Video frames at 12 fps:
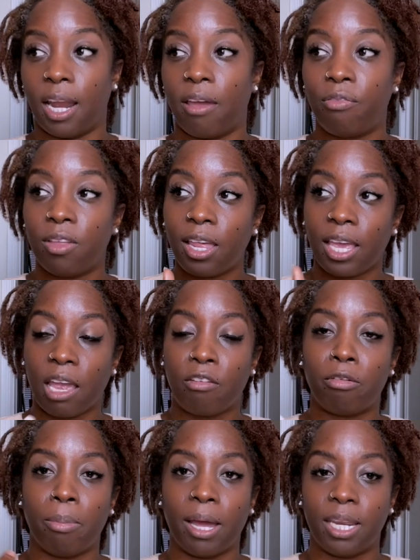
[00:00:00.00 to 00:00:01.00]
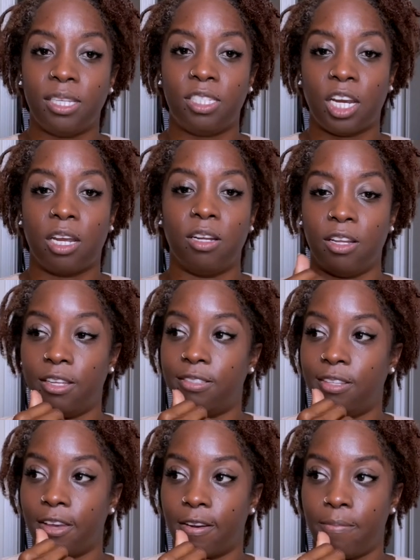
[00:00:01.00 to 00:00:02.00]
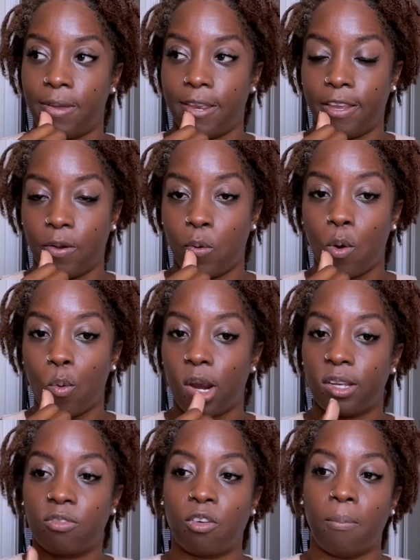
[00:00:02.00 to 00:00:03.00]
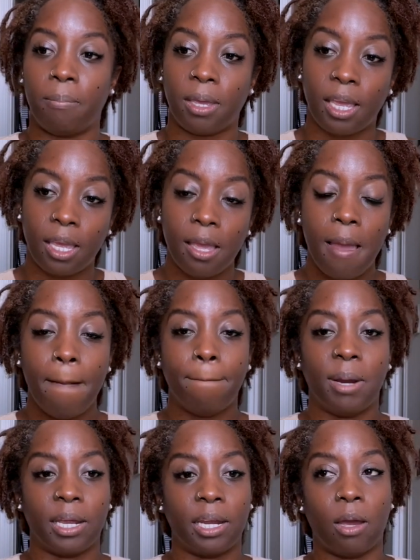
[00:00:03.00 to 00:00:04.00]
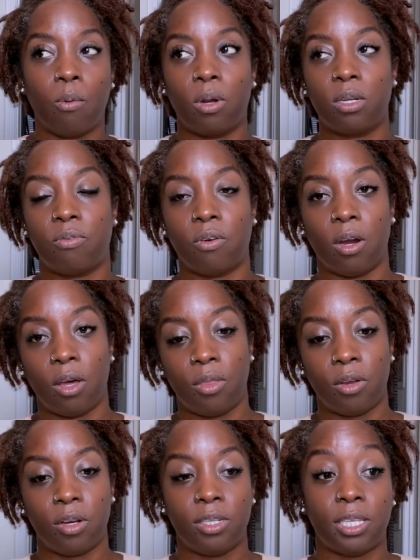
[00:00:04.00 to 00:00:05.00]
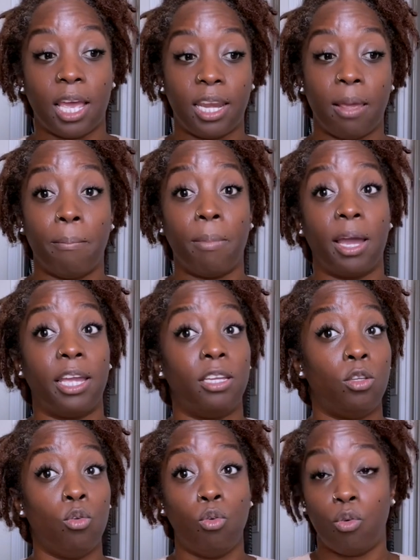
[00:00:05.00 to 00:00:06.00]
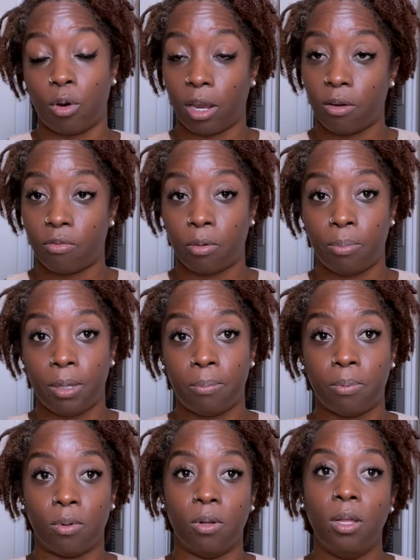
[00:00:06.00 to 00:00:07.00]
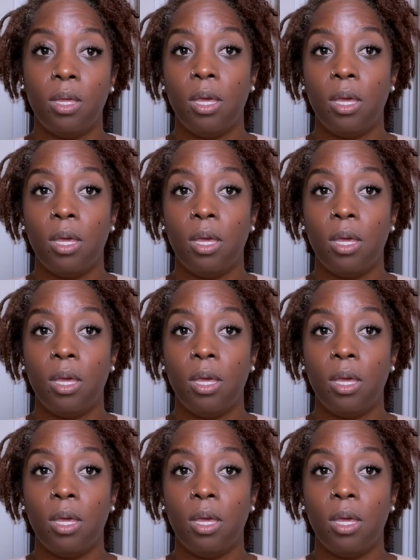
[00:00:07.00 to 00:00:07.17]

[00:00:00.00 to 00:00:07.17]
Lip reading: I feel like everybody's channel is their opinion. What works for me might not work for others, and it might do great for people.